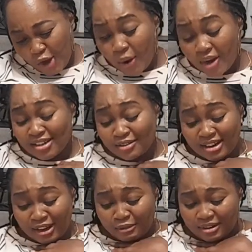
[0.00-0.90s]
Why is that
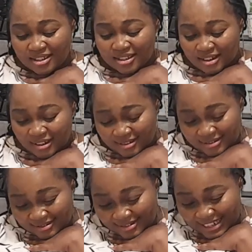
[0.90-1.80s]
really a question?
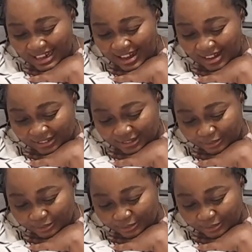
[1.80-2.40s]
How? Ah.